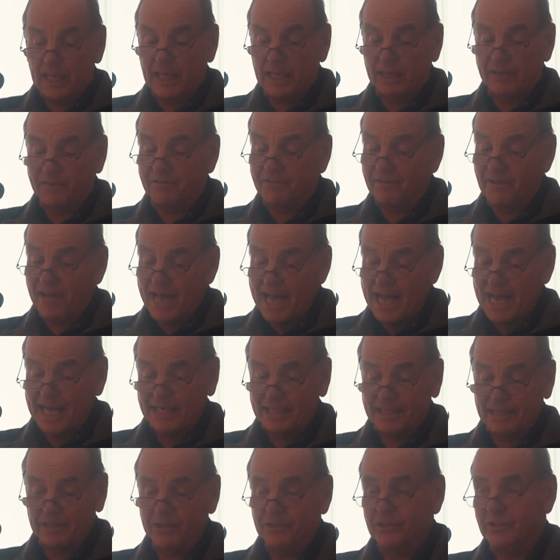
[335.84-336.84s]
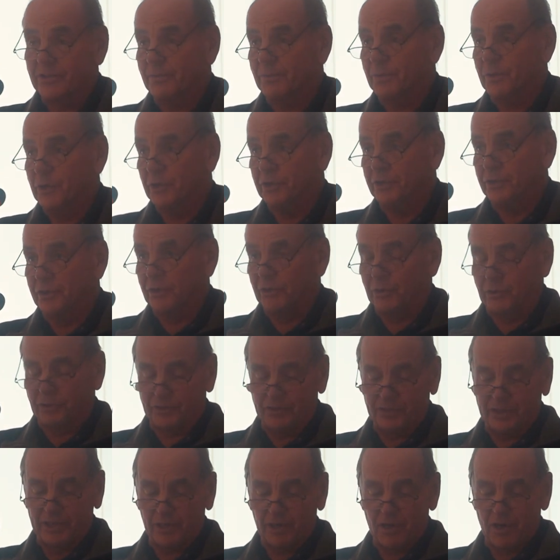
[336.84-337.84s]
In fact, here's some good
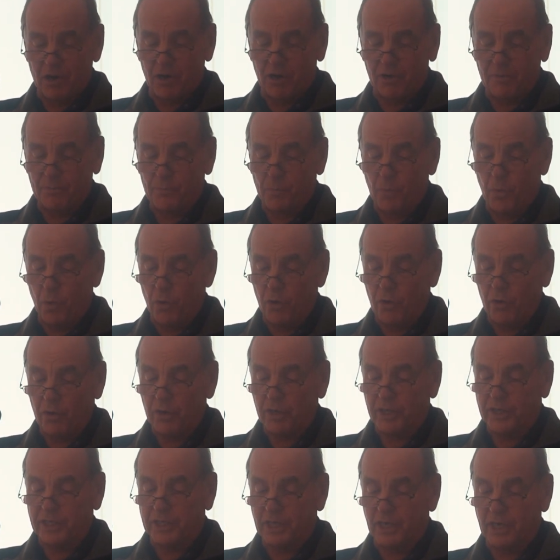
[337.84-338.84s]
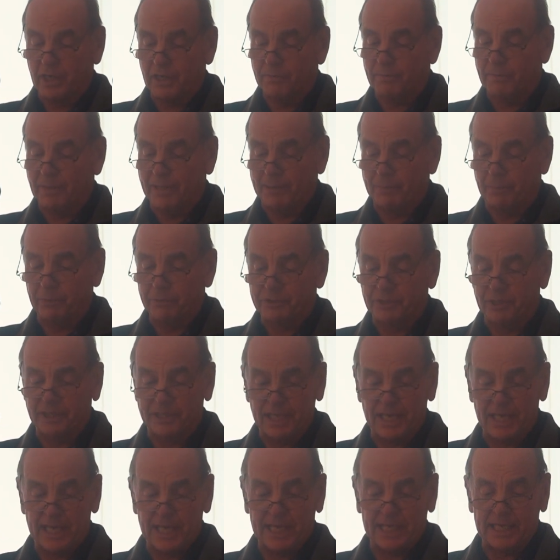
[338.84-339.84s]
news. There are more young people
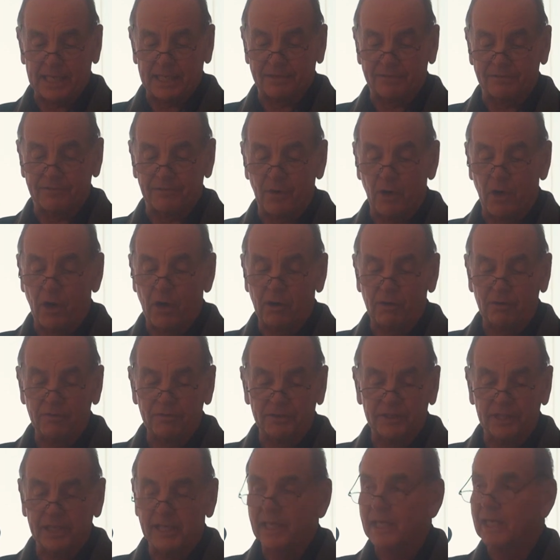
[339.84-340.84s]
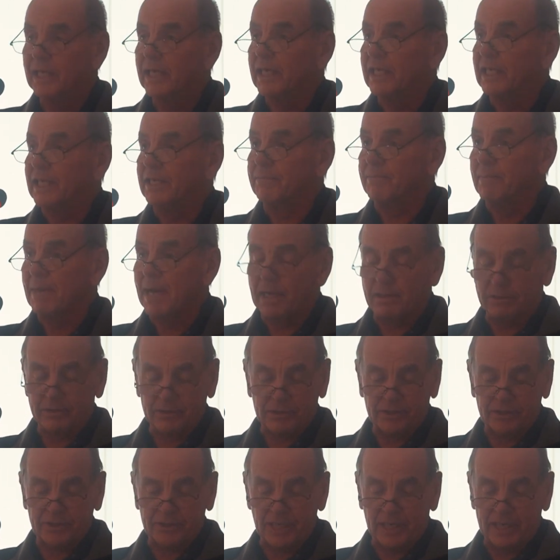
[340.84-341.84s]
today involved in
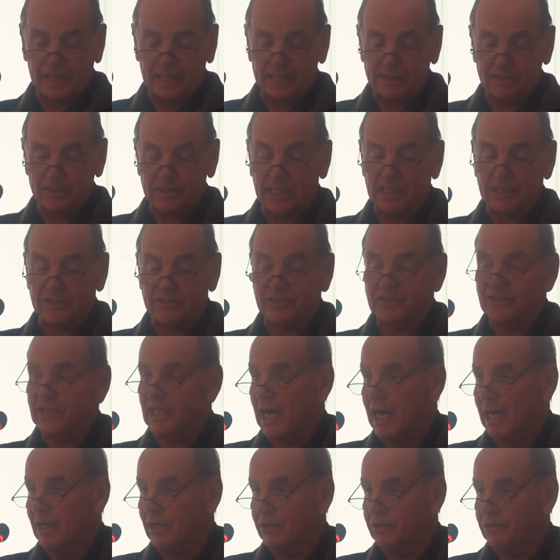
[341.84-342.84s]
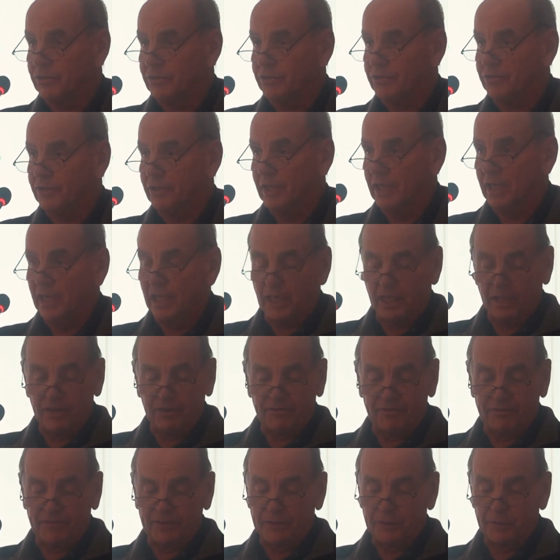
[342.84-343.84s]
mountain studies as scholars,
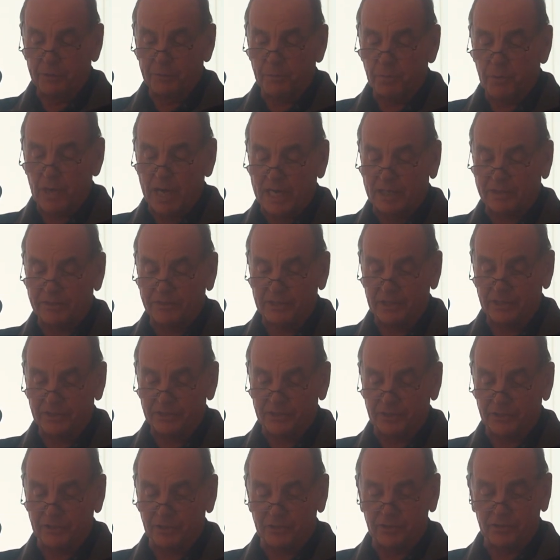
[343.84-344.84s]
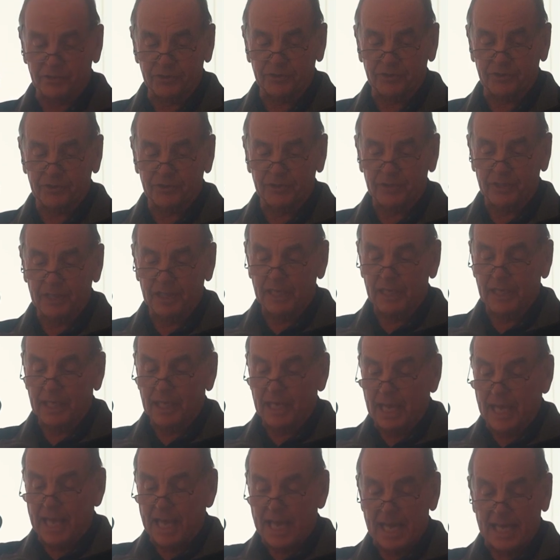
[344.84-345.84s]
field practitioners,
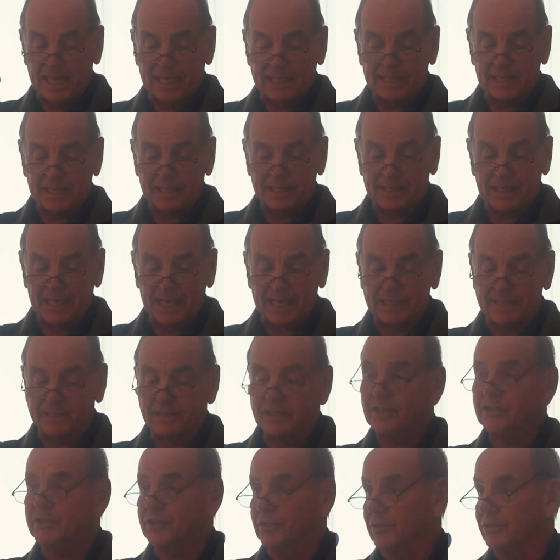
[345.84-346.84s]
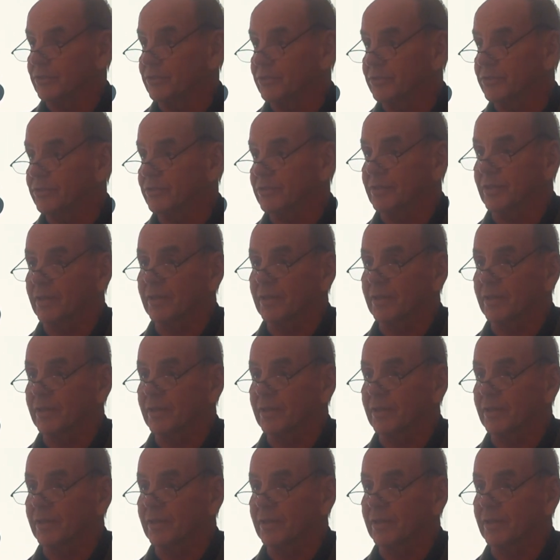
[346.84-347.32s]
and technicians